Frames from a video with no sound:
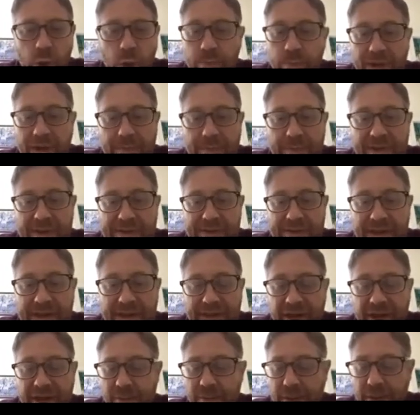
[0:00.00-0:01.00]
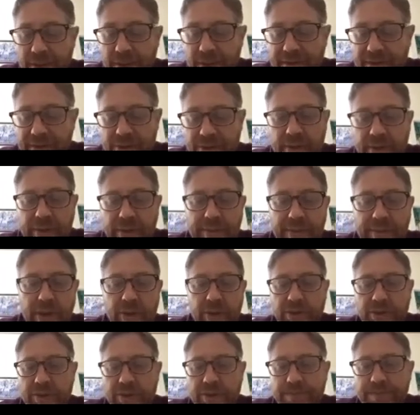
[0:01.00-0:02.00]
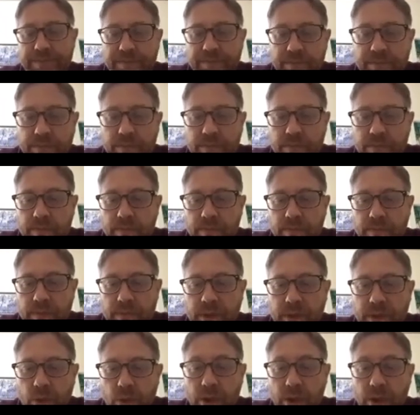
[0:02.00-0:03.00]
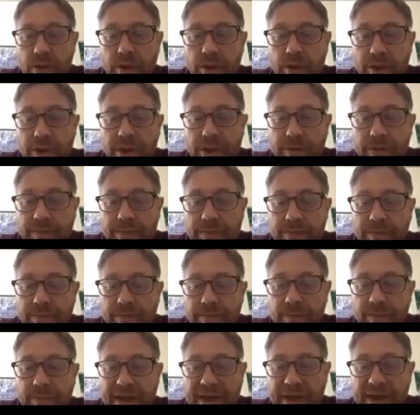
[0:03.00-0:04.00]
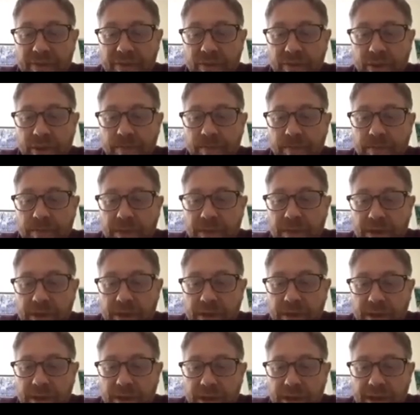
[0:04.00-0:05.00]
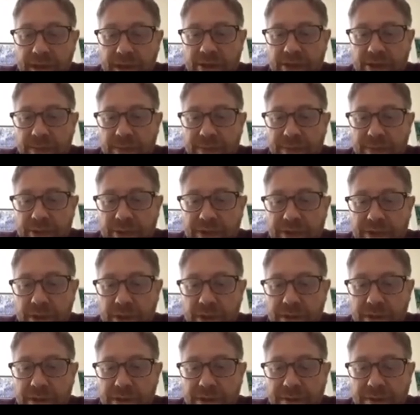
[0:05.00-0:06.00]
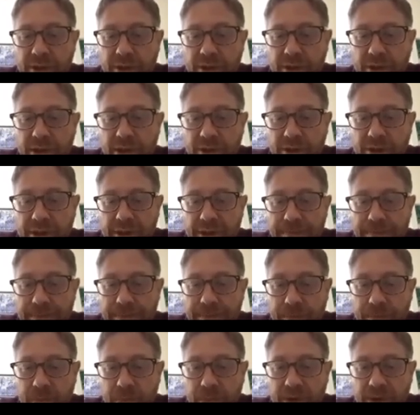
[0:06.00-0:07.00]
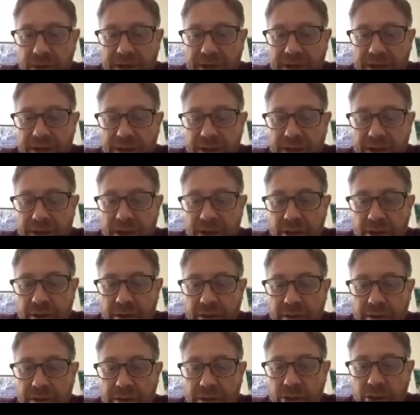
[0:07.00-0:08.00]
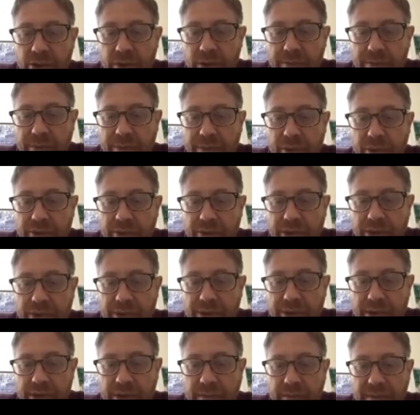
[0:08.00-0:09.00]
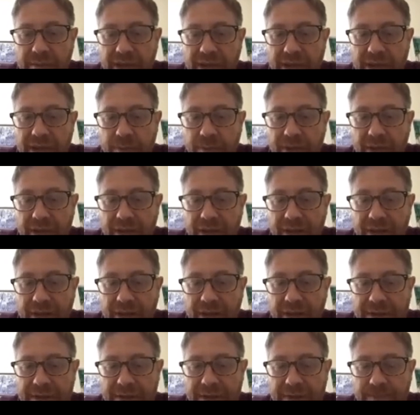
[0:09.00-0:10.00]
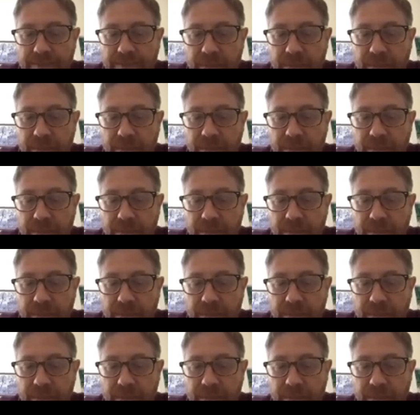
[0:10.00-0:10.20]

Or maybe it's not there. Maybe it's thrombosed or occluded from athero. Here's the posterior tibial artery right here going posterior to the medial malleolus.